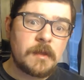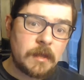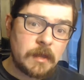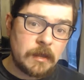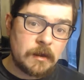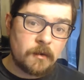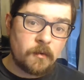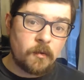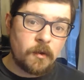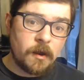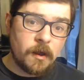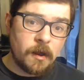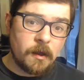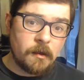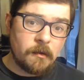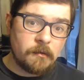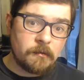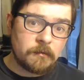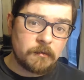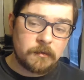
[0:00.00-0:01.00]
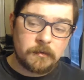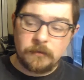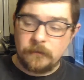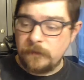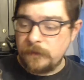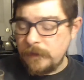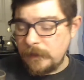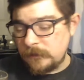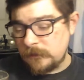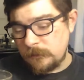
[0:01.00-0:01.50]
in a row,
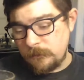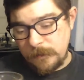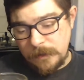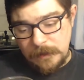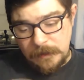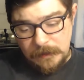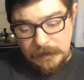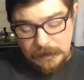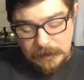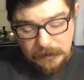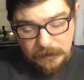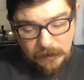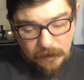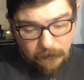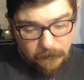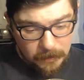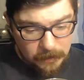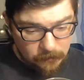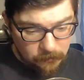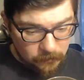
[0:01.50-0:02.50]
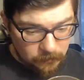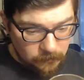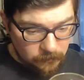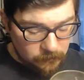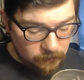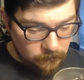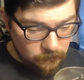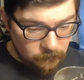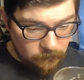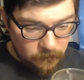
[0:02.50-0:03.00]
could this be
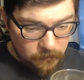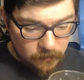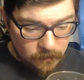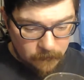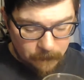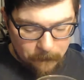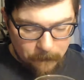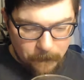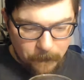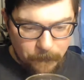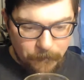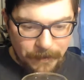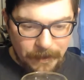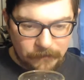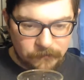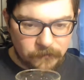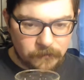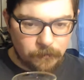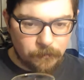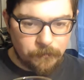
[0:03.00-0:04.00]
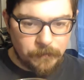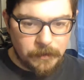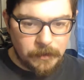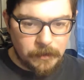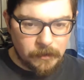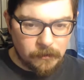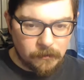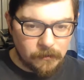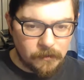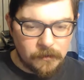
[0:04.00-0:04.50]
America's best
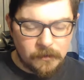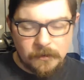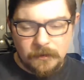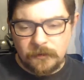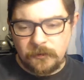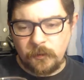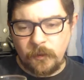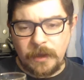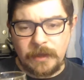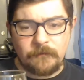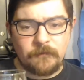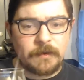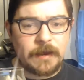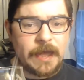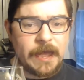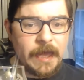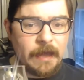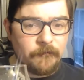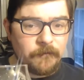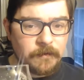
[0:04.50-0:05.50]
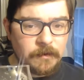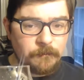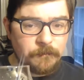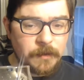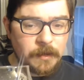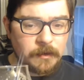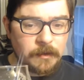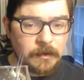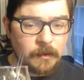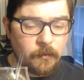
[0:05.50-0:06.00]
beer? Do I even have an
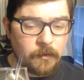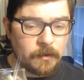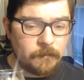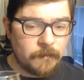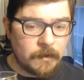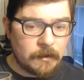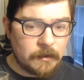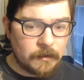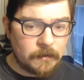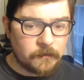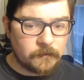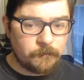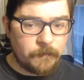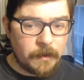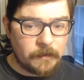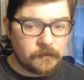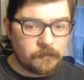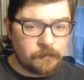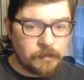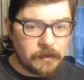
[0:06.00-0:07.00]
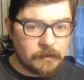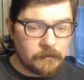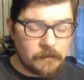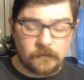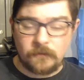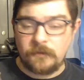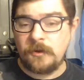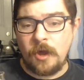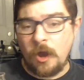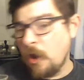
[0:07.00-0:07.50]
opinion of what America's best beer
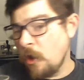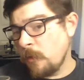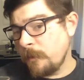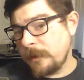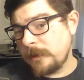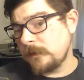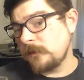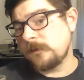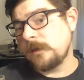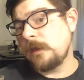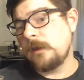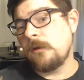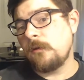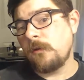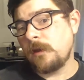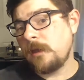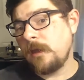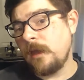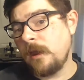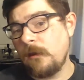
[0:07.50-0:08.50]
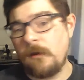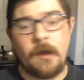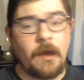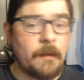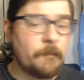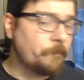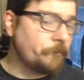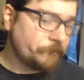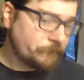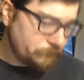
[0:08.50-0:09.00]
is? No, because I don't care.
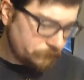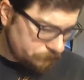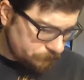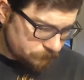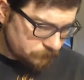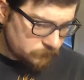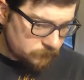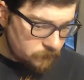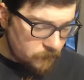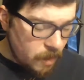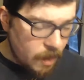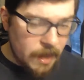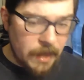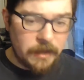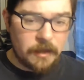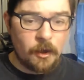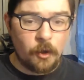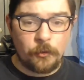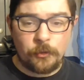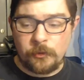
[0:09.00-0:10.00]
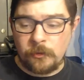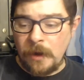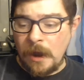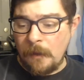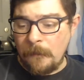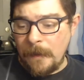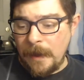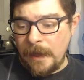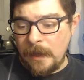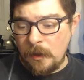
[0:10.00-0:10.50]
I go
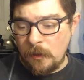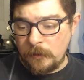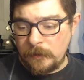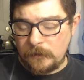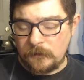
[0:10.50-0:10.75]
throughout my own